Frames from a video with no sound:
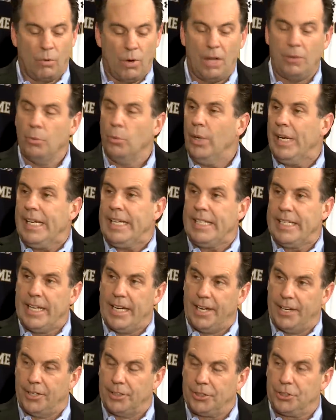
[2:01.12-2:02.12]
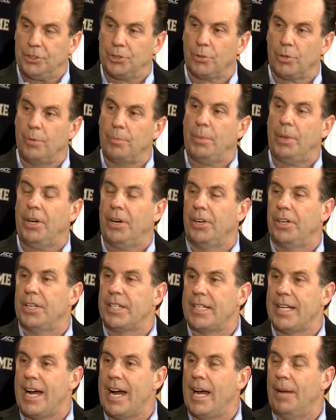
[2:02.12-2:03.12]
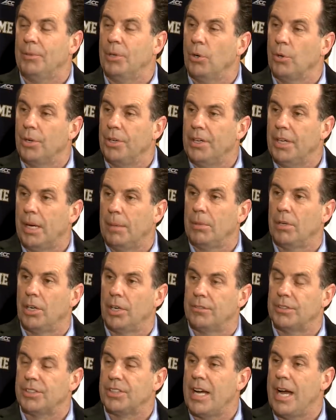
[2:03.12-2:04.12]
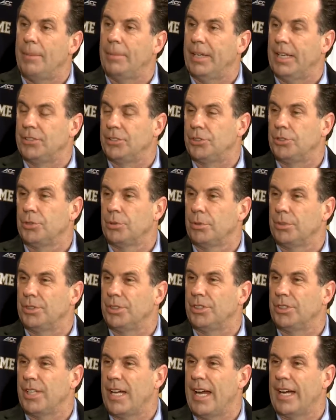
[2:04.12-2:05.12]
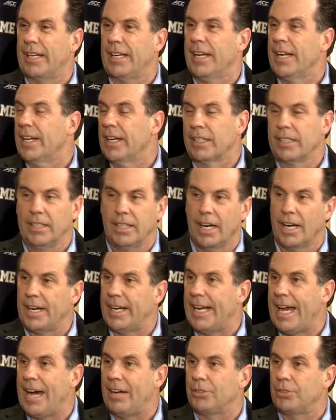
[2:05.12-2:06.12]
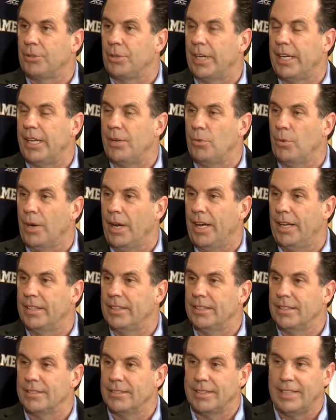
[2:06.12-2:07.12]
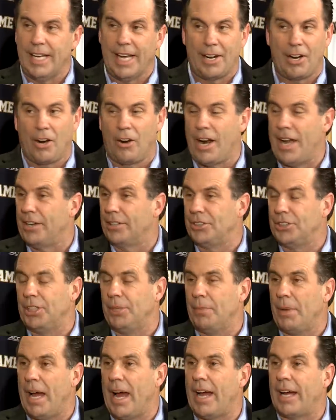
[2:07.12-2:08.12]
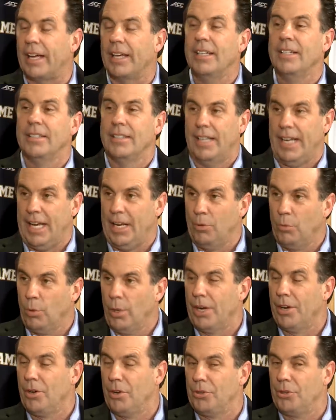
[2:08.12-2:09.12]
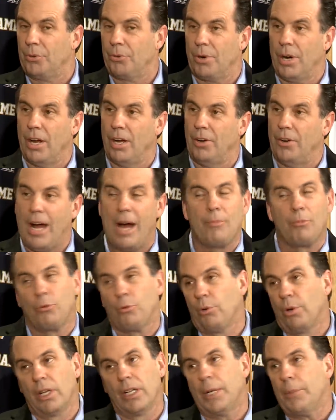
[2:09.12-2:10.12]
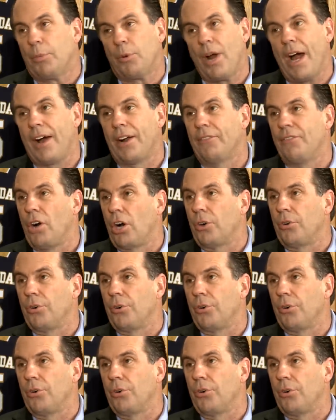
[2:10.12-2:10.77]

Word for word: What we did in a short period of time, going double overtime against Georgia Tech in a gutted out, gritty win, get our energy back and win on the road. I'm really proud of our